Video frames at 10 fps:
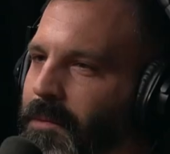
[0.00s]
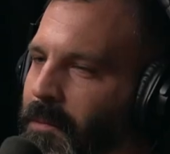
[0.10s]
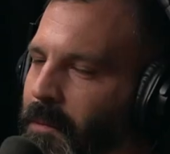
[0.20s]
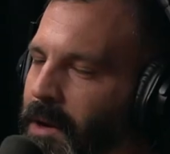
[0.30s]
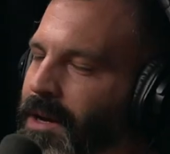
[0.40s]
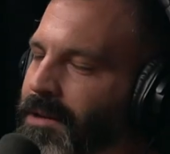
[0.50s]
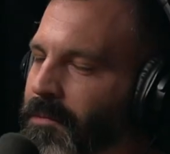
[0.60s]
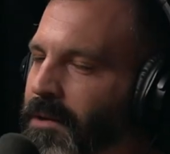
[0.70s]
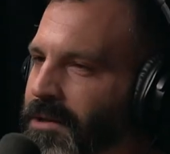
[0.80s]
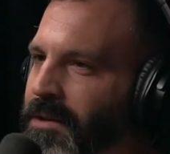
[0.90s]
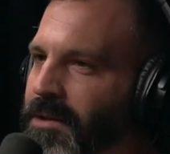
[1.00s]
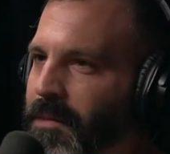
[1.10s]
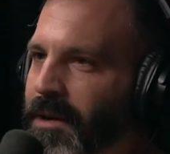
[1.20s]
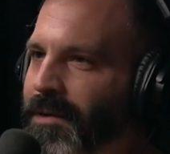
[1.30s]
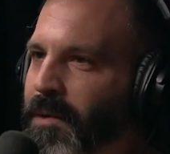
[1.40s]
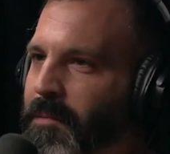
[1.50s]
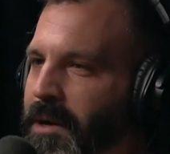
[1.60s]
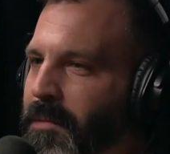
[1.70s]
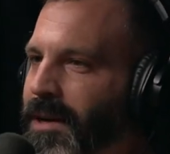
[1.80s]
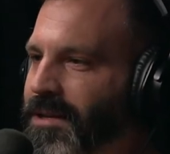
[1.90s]
We did some research, but we
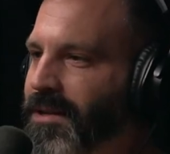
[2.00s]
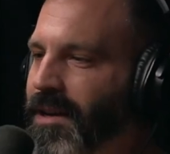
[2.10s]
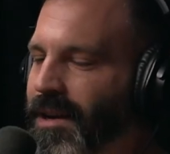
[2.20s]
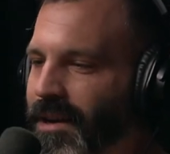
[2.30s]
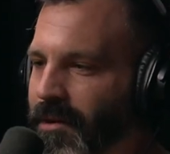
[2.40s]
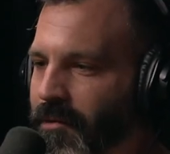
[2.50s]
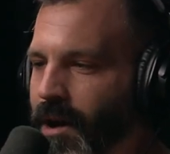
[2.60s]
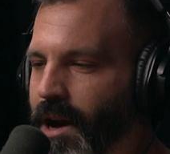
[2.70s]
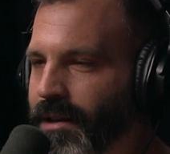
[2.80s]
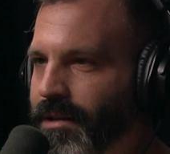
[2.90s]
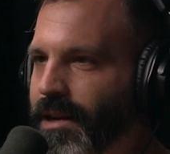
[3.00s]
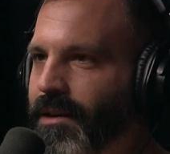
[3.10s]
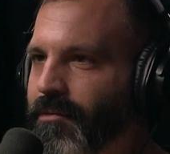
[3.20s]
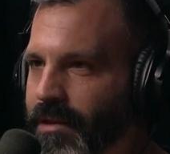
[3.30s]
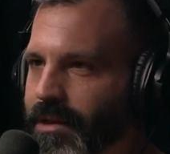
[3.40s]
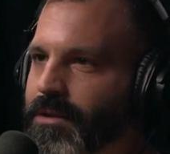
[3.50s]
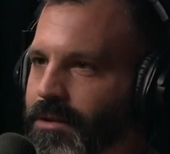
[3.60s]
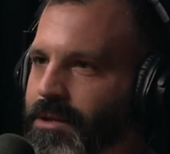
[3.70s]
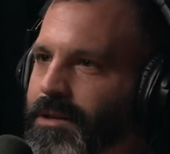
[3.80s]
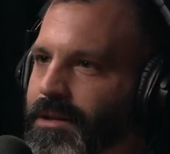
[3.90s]
pretty much Ryan is like a
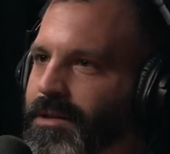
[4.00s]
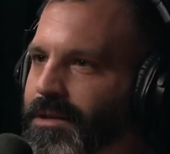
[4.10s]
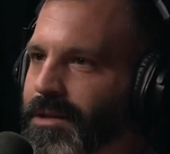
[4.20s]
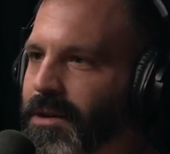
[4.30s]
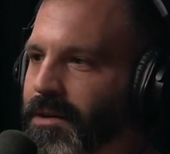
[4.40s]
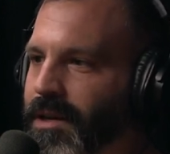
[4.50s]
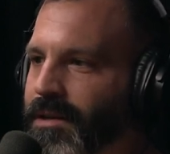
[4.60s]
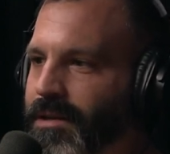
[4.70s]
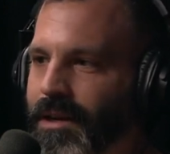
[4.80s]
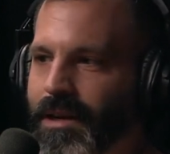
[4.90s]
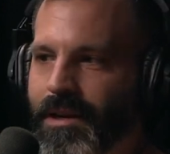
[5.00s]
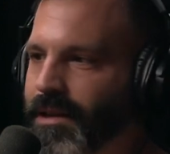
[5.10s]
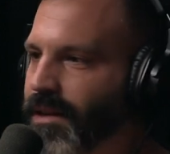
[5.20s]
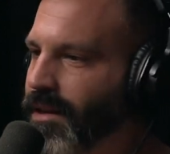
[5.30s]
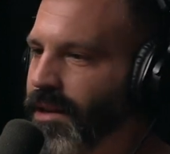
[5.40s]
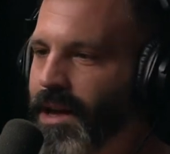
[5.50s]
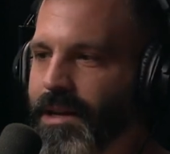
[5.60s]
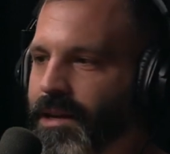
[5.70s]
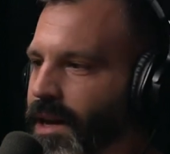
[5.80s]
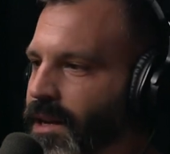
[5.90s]
researcher, mm-hmm. so he's like
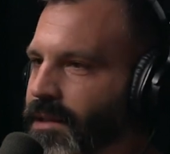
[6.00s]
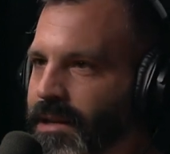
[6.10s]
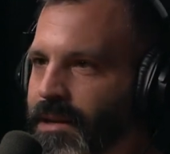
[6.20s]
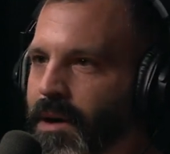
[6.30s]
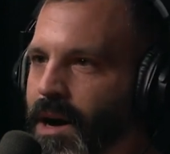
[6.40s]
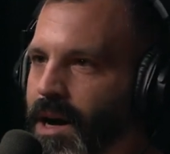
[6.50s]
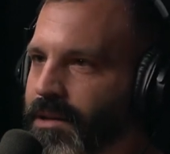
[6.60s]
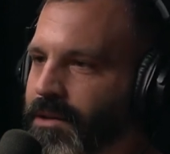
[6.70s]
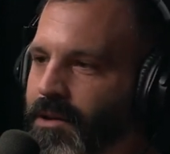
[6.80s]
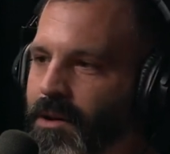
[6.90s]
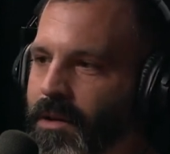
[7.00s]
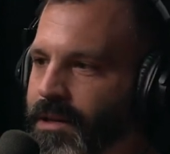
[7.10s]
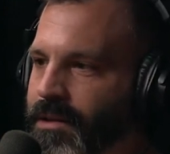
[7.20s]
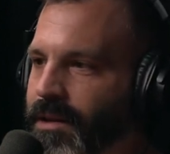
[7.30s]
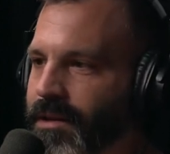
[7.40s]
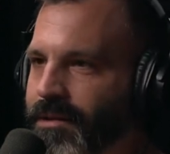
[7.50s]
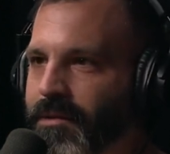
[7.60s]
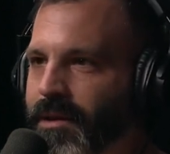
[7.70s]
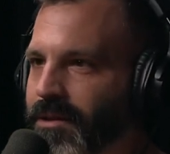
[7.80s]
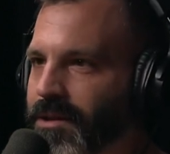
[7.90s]
any anything he buys, you know that he's done his
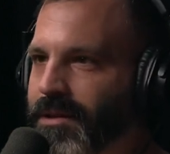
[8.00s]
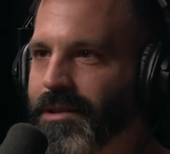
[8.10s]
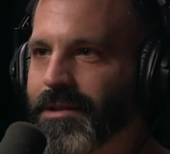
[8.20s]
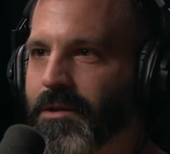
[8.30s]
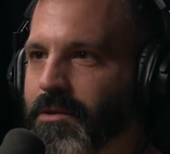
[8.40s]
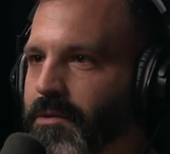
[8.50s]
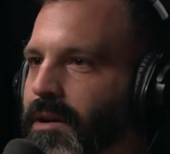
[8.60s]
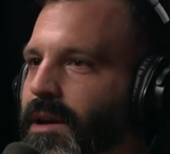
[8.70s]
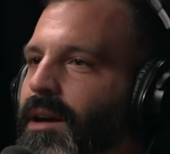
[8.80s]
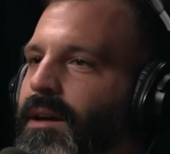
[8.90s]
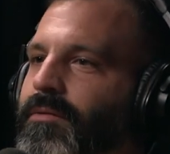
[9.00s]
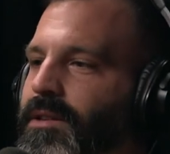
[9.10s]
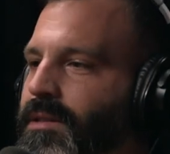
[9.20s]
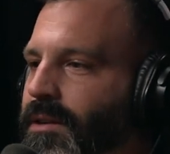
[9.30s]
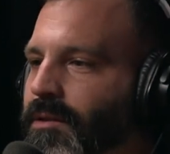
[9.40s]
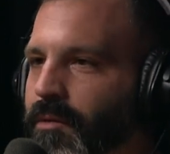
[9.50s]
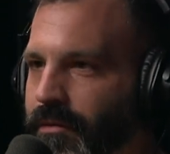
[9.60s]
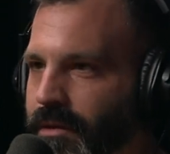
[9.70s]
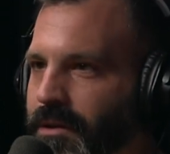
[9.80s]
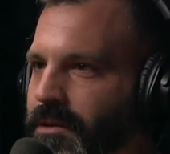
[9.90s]
due diligence. He's looked through every single
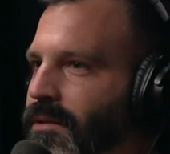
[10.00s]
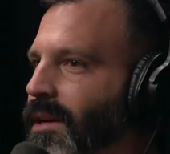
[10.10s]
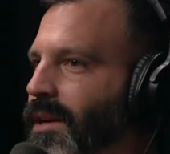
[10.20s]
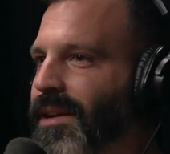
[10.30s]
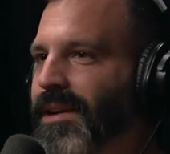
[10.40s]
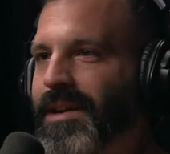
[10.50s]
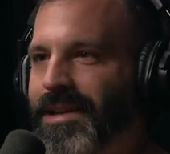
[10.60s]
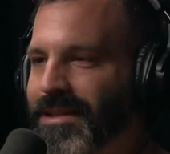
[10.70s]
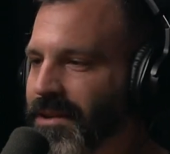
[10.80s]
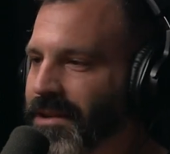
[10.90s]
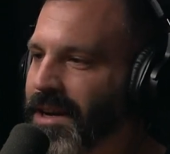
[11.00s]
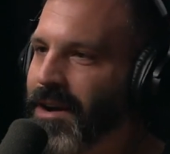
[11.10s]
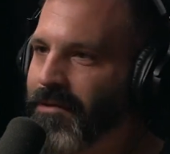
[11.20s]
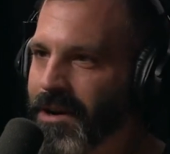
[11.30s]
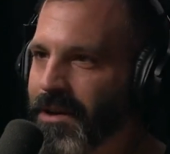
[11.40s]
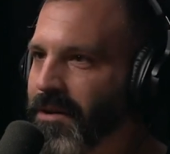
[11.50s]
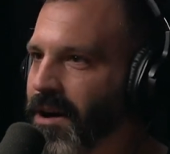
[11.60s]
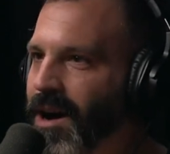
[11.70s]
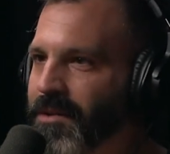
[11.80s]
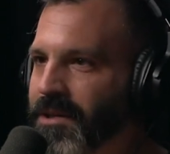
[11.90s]
review. He's looked at every other
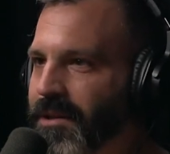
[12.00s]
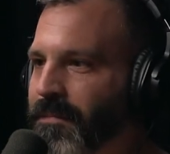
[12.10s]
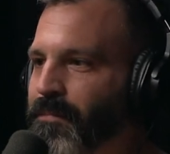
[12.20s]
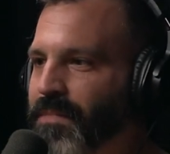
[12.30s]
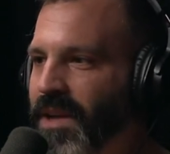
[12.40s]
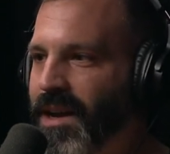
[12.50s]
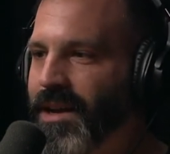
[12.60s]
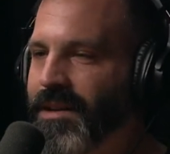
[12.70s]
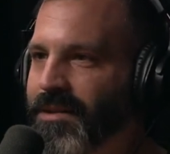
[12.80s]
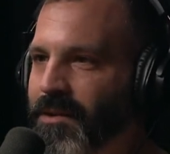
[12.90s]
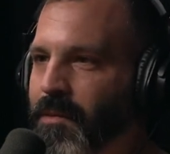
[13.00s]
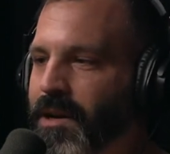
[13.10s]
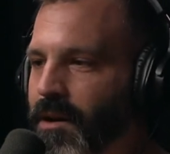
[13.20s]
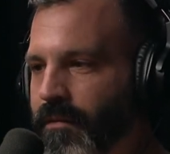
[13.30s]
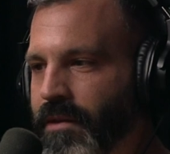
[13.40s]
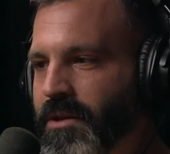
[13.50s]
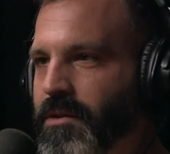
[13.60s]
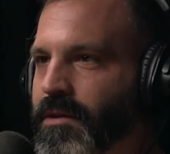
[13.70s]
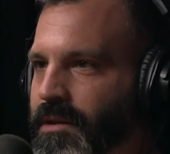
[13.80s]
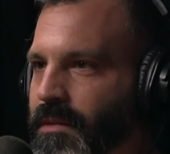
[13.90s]
option, and so we know if he
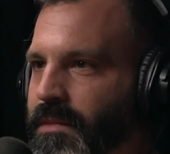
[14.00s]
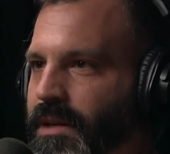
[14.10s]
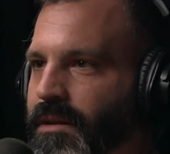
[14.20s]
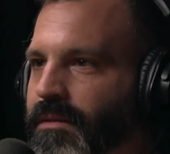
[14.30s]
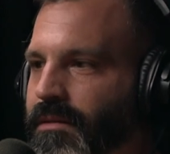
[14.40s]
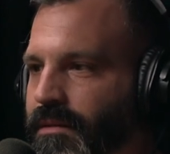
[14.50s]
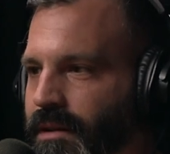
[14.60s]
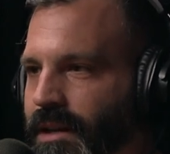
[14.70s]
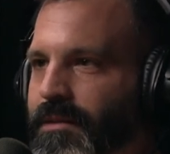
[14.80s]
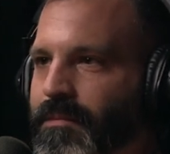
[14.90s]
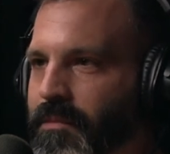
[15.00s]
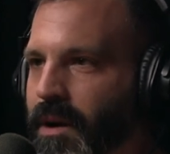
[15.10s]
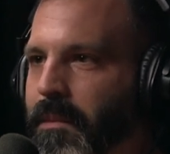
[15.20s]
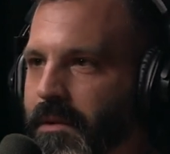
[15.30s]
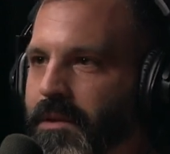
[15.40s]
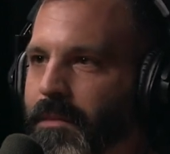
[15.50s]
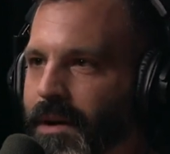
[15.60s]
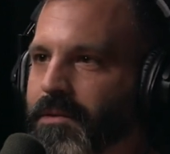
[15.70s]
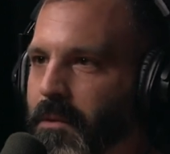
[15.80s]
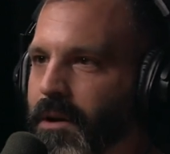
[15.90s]
chooses something, that's probably the
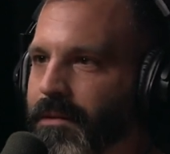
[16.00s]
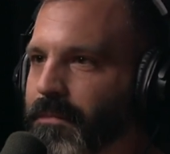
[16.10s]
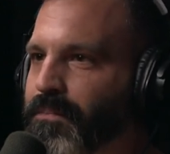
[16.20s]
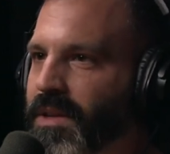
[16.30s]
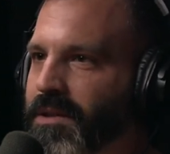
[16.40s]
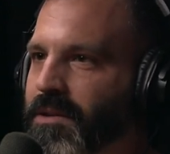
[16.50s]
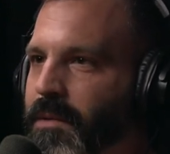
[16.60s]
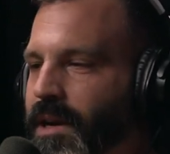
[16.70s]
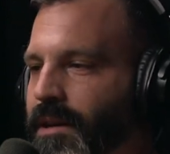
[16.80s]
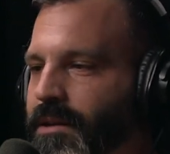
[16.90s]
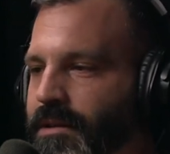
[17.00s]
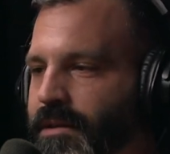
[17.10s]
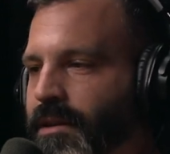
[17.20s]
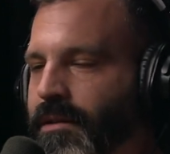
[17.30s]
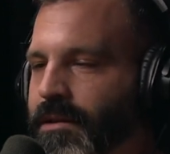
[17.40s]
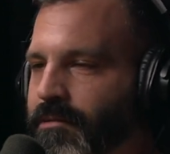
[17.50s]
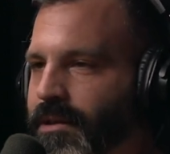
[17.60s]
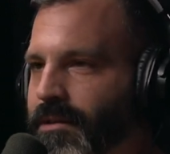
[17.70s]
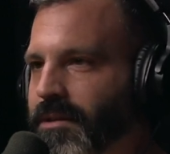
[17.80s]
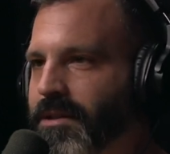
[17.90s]
best one. Yeah. So we kind of just steal his
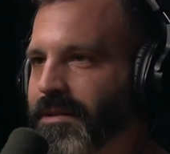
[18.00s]
research.